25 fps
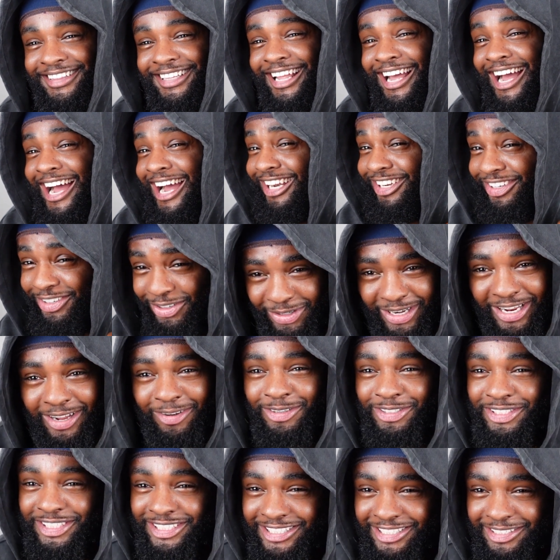I knew there
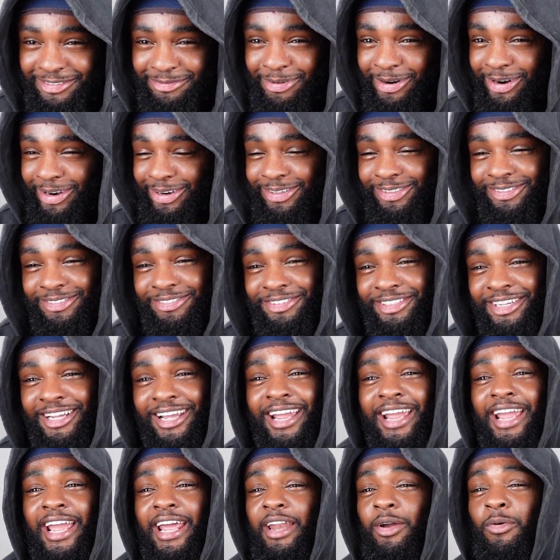was heat, bro.
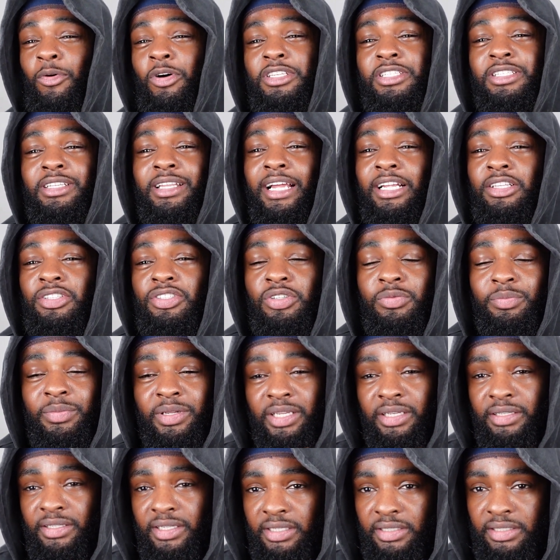And it wasn't like too
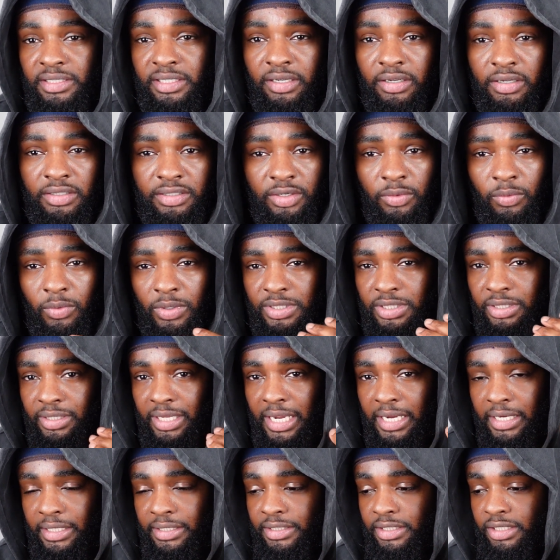many details. There wasn't
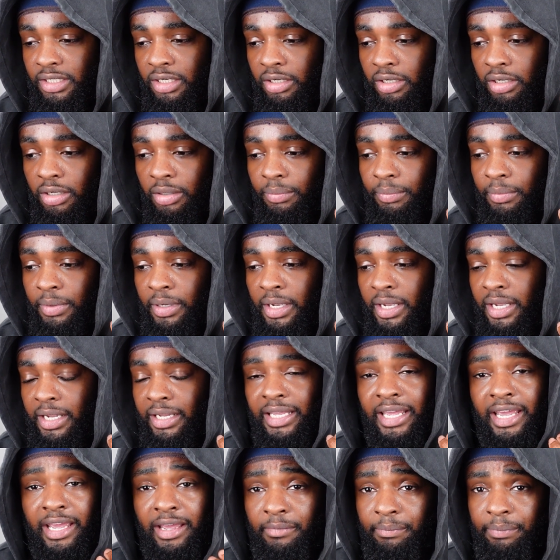like some
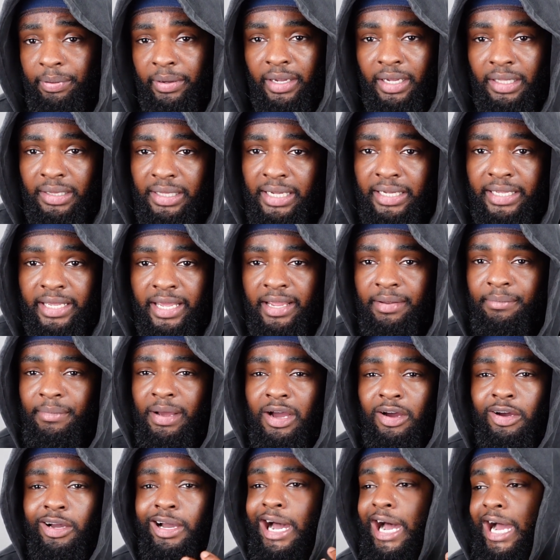campaign that came
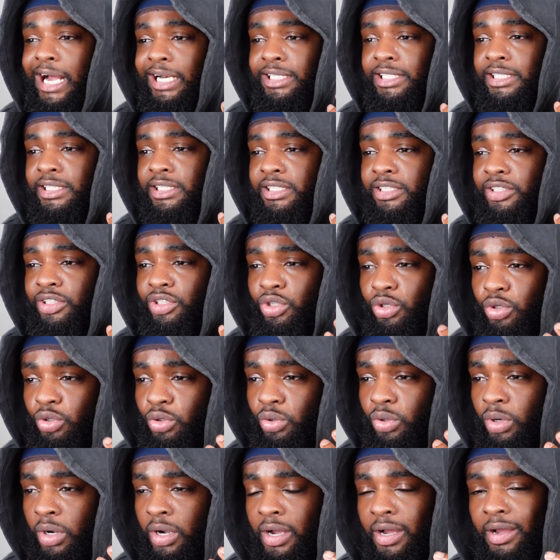out. I just
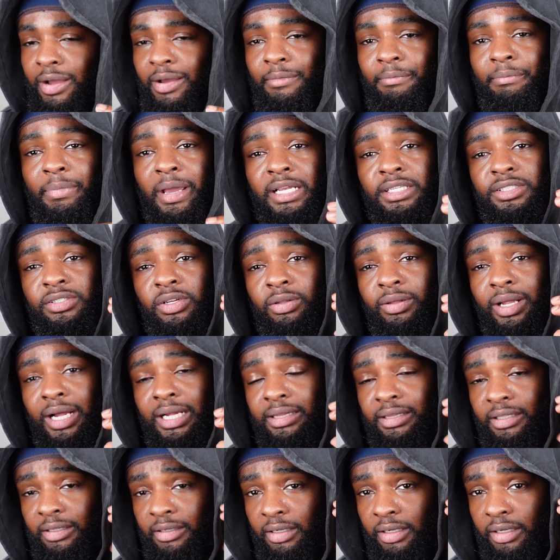knew based on
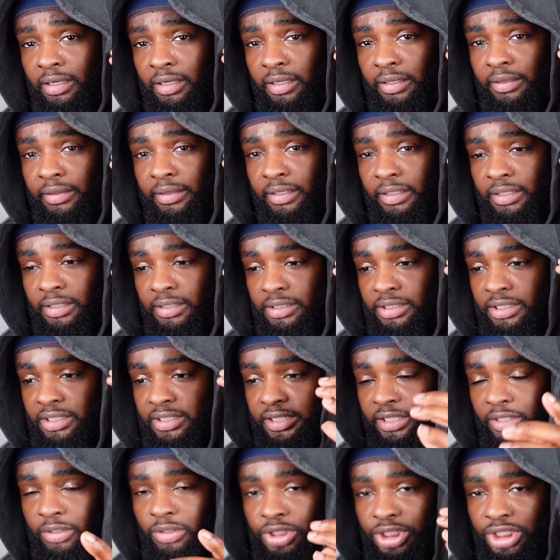like the
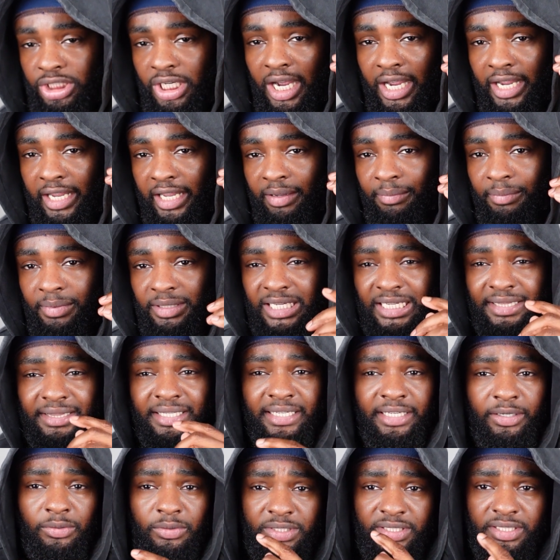still shot image. I
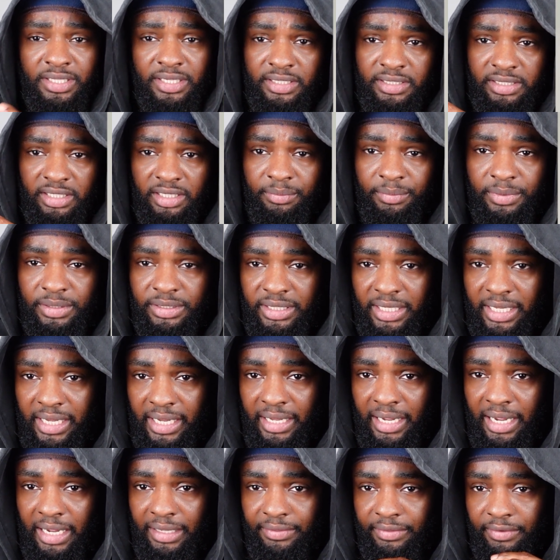think it was this image,
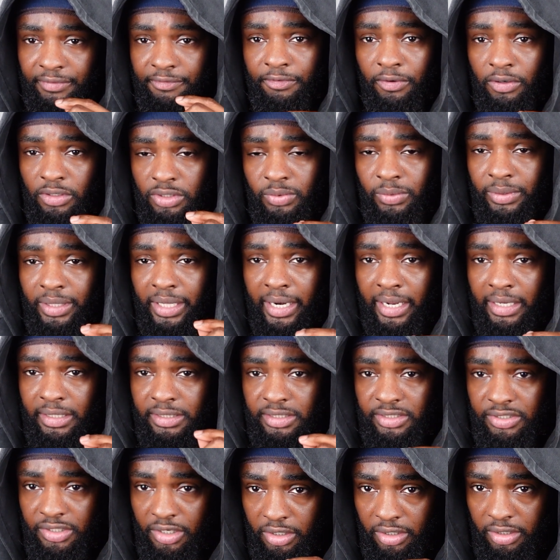that the first one that I
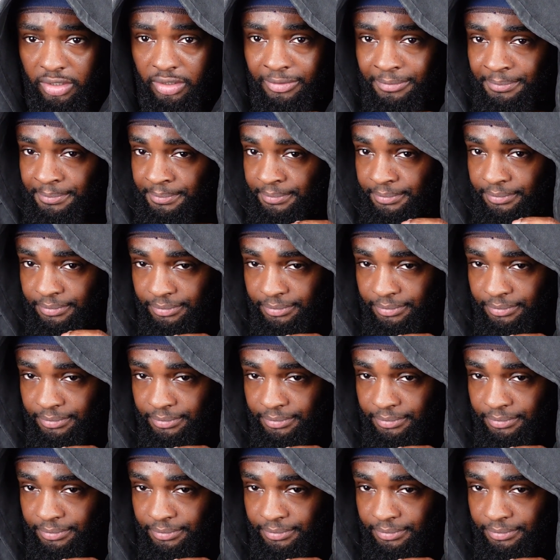saw.